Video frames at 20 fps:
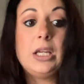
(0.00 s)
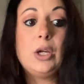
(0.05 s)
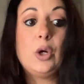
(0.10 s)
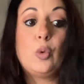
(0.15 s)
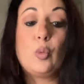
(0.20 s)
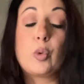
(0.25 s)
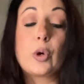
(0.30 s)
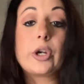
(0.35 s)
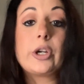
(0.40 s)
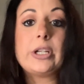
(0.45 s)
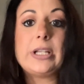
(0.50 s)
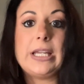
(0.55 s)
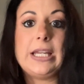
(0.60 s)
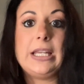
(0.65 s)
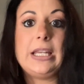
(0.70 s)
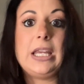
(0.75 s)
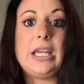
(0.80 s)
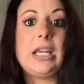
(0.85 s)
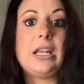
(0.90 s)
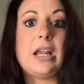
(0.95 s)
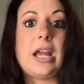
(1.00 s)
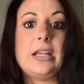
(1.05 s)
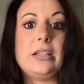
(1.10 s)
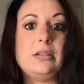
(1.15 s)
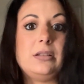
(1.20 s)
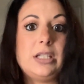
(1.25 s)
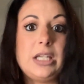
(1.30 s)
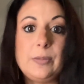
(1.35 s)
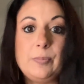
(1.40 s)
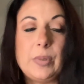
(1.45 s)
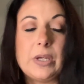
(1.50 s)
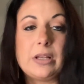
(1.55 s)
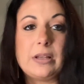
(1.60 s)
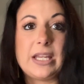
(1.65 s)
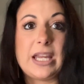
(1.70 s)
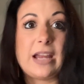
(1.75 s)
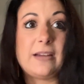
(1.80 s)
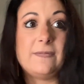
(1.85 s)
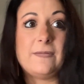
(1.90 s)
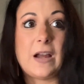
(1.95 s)
word in it.
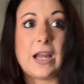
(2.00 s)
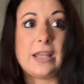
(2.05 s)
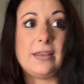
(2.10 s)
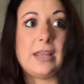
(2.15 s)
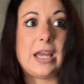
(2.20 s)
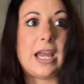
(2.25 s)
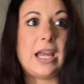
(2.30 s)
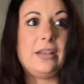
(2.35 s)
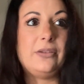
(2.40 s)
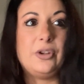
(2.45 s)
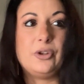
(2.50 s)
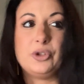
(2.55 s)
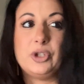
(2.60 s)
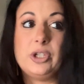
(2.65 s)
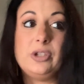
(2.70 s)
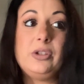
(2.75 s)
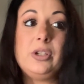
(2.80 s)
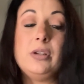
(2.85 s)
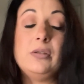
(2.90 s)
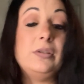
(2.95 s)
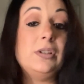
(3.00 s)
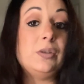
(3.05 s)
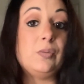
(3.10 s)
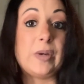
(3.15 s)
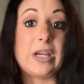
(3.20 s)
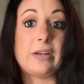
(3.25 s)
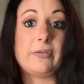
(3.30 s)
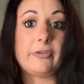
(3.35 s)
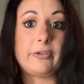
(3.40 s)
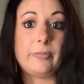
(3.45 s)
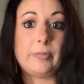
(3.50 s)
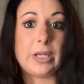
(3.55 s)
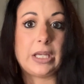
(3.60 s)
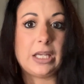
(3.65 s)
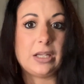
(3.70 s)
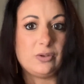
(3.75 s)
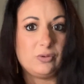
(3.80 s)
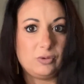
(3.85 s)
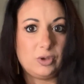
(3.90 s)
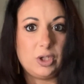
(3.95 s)
I find that they're just too sweet for me
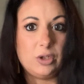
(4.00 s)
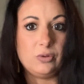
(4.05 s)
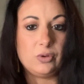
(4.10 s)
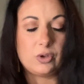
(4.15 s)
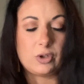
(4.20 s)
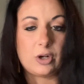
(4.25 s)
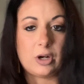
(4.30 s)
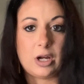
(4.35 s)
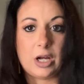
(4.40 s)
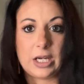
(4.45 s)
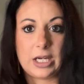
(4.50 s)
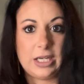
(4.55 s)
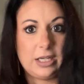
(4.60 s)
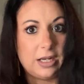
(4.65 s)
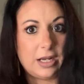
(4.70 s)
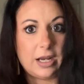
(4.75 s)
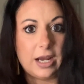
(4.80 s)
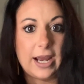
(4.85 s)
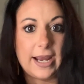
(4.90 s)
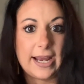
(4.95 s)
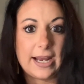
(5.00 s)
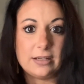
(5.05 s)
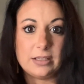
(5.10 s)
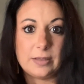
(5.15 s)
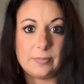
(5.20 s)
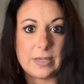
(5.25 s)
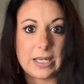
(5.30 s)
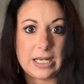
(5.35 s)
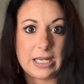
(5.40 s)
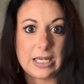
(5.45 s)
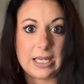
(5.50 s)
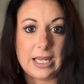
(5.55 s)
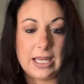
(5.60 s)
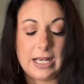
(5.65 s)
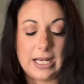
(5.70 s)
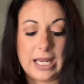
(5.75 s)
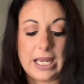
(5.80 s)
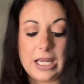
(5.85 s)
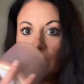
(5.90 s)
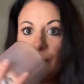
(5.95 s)
and too strong, and I end up getting a
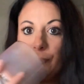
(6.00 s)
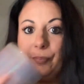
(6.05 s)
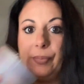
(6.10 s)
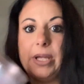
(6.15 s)
headache.